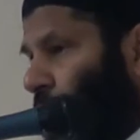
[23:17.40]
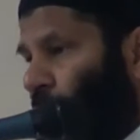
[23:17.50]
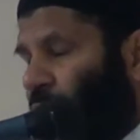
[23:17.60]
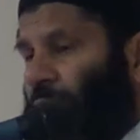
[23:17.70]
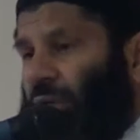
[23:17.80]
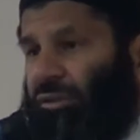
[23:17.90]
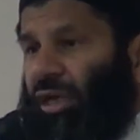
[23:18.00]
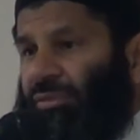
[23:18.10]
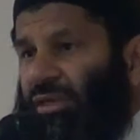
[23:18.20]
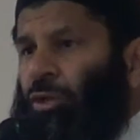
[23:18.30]
Umar
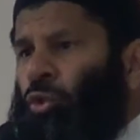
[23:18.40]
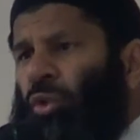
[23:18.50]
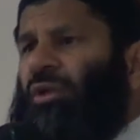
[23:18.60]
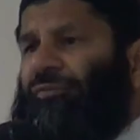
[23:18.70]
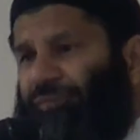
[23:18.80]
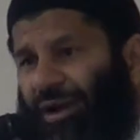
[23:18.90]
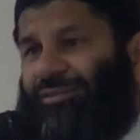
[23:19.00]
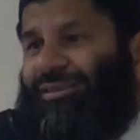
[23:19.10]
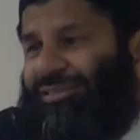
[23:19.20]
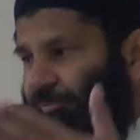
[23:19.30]
al-Khattab said, are you going to
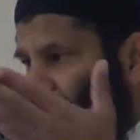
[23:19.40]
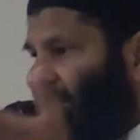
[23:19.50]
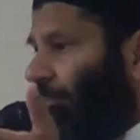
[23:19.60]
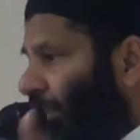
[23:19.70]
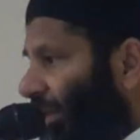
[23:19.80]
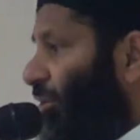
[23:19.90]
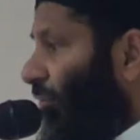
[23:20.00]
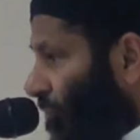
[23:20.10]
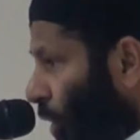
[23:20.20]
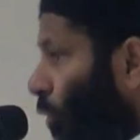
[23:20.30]
fight and spill the blood
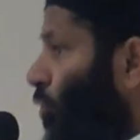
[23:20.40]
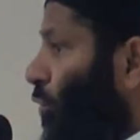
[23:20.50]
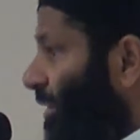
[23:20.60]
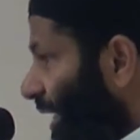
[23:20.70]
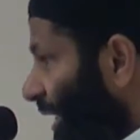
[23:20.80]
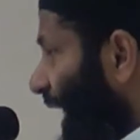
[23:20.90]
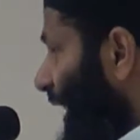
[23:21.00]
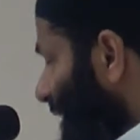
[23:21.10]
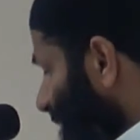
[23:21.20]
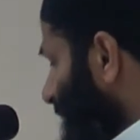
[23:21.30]
of those who say
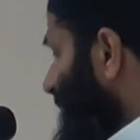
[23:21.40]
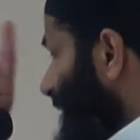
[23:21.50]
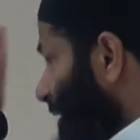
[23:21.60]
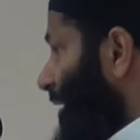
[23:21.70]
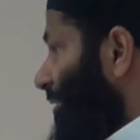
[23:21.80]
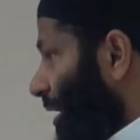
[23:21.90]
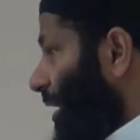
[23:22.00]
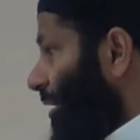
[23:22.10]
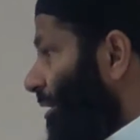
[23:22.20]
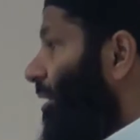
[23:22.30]
La ilaha
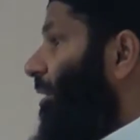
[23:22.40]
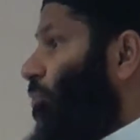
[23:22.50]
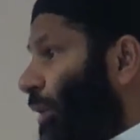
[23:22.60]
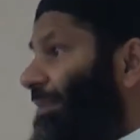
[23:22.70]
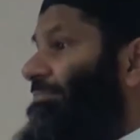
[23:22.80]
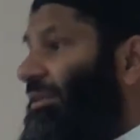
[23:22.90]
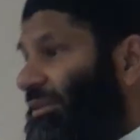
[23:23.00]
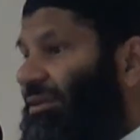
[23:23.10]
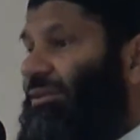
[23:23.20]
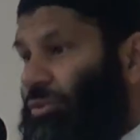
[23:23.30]
illallah
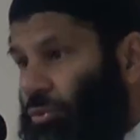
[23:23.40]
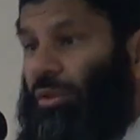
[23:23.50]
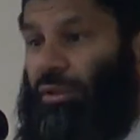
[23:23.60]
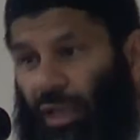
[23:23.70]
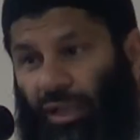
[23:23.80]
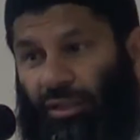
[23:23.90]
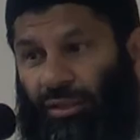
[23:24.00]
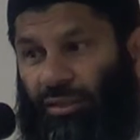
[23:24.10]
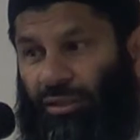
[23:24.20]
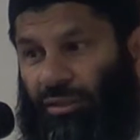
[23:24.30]
Muhammadan Rasulullah?
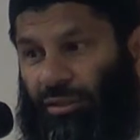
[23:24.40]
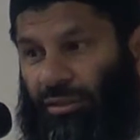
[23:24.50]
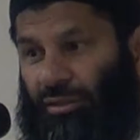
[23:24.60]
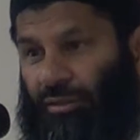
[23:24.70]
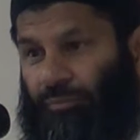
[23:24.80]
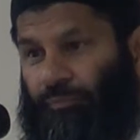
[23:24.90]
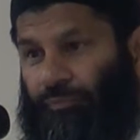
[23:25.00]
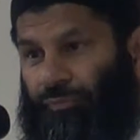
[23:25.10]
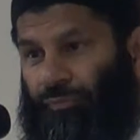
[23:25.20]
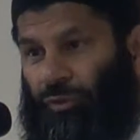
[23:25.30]

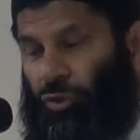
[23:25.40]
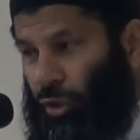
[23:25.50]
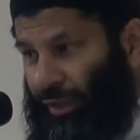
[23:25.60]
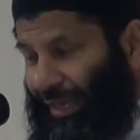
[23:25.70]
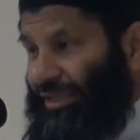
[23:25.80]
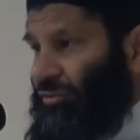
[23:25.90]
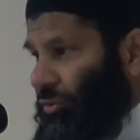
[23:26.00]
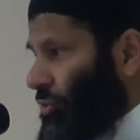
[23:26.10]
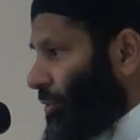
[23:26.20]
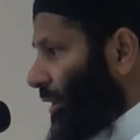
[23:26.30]
You know the hadith of
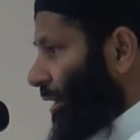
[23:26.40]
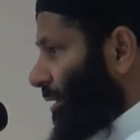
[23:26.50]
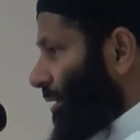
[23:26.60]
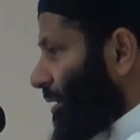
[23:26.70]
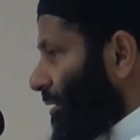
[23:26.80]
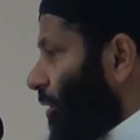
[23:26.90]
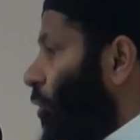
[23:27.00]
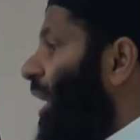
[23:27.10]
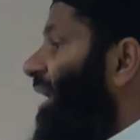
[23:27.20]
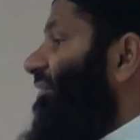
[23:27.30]
Rasulullah? That
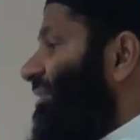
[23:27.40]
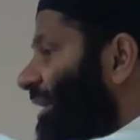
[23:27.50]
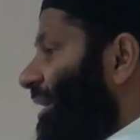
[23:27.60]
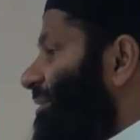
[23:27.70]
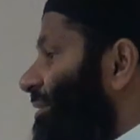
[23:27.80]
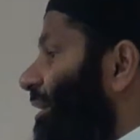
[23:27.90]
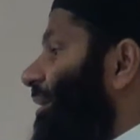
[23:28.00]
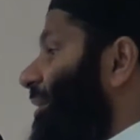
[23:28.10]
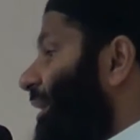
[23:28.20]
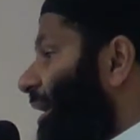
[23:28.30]
whoever says
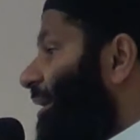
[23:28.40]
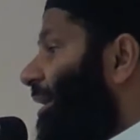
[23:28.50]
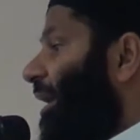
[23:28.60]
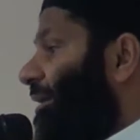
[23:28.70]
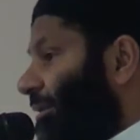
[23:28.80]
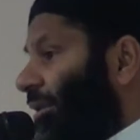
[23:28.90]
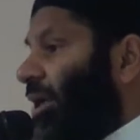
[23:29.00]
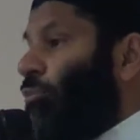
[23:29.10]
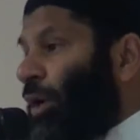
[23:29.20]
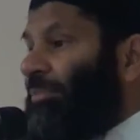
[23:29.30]
La ilaha
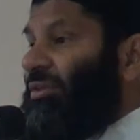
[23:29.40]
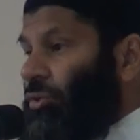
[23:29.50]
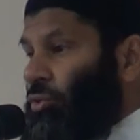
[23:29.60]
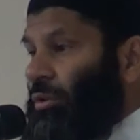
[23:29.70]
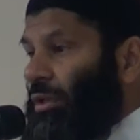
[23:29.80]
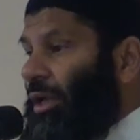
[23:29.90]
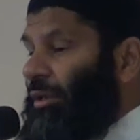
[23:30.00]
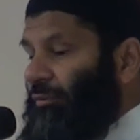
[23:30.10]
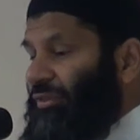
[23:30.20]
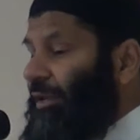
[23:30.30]
illallah Muhammadan
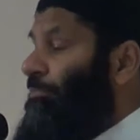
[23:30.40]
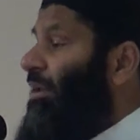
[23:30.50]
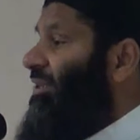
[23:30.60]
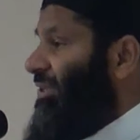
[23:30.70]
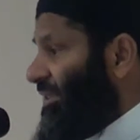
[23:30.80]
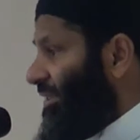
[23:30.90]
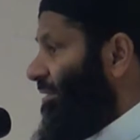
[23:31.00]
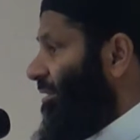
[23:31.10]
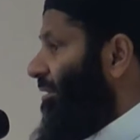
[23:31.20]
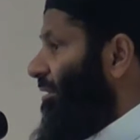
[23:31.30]
Rasulullah, their blood
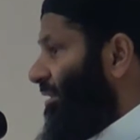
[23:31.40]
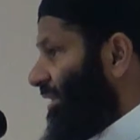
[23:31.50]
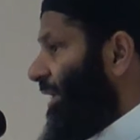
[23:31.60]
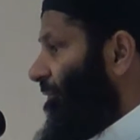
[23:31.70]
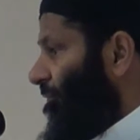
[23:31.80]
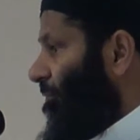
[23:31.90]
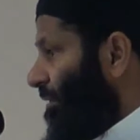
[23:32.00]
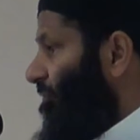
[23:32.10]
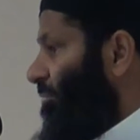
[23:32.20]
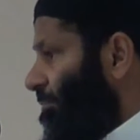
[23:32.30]
is saved from
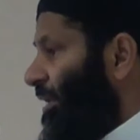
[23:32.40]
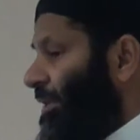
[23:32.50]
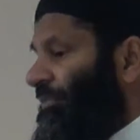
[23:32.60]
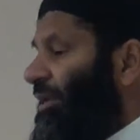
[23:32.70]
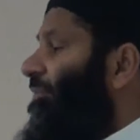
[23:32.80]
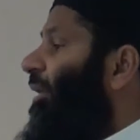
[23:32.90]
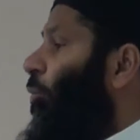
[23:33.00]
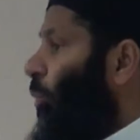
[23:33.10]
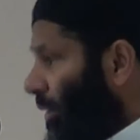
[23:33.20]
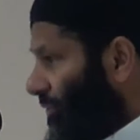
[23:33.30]
me from stealing,
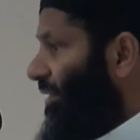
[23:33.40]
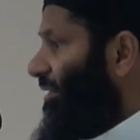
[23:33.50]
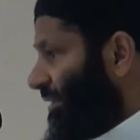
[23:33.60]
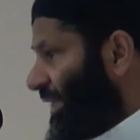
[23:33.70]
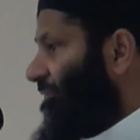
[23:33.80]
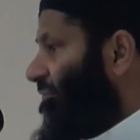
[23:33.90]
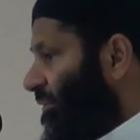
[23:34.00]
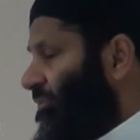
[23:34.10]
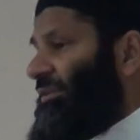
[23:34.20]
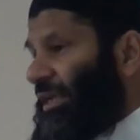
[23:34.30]
their wealth is saved
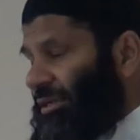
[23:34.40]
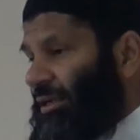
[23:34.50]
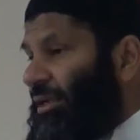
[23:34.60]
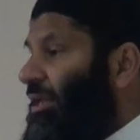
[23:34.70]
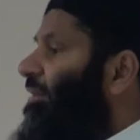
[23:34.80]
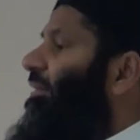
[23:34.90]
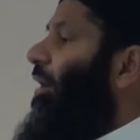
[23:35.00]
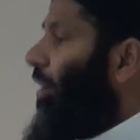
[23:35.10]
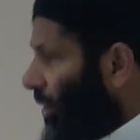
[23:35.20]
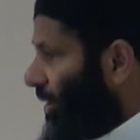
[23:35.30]
from me from taking,
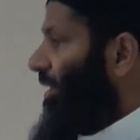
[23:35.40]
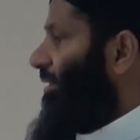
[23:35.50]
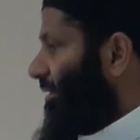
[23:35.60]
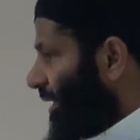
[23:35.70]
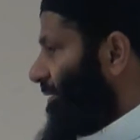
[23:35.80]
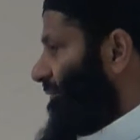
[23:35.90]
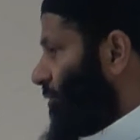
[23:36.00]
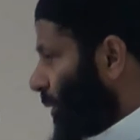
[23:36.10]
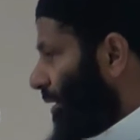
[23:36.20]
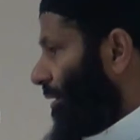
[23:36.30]
their honor is saved
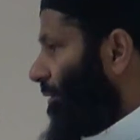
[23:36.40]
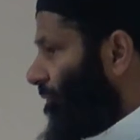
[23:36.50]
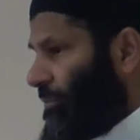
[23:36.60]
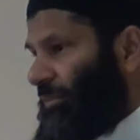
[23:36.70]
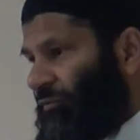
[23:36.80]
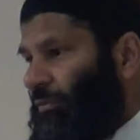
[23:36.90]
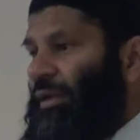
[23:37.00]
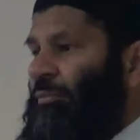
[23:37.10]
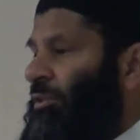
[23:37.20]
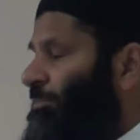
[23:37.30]
as well from me from
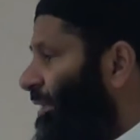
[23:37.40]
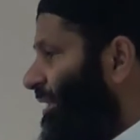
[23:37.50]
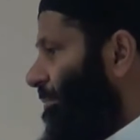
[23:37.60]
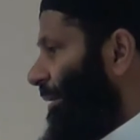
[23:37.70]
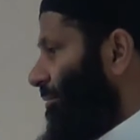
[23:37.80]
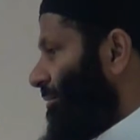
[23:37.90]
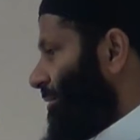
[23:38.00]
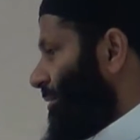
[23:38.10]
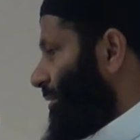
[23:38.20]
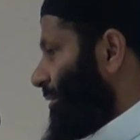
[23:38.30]
speaking about.
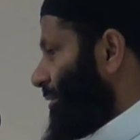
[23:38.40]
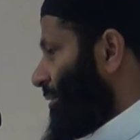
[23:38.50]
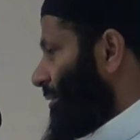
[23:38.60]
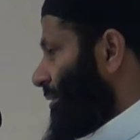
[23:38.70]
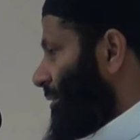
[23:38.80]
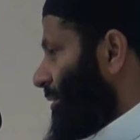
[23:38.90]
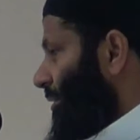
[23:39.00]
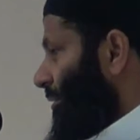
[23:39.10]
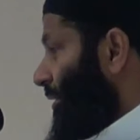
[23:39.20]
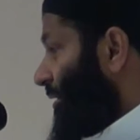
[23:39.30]

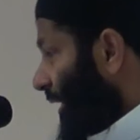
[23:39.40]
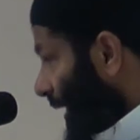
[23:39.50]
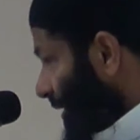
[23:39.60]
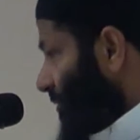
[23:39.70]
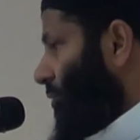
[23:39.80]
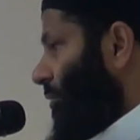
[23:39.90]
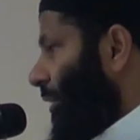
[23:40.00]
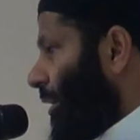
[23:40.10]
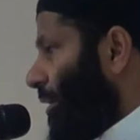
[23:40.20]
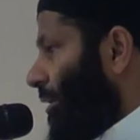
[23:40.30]
This is the hadith of
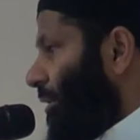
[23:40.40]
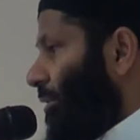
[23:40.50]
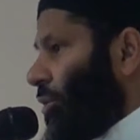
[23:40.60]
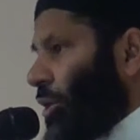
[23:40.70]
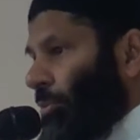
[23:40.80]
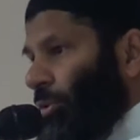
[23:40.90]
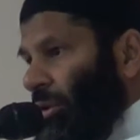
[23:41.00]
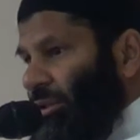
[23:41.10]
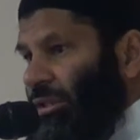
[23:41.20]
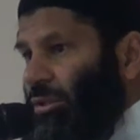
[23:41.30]
Rasulullah. So
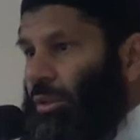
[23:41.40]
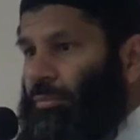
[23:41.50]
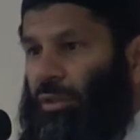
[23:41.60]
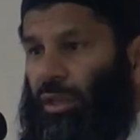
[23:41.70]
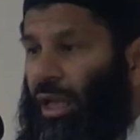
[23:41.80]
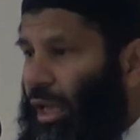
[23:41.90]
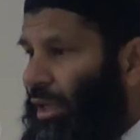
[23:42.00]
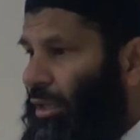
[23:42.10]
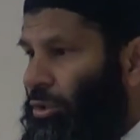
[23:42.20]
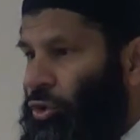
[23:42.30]
Umar said to him,
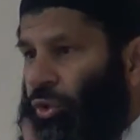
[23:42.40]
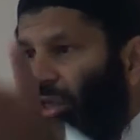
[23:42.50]
you're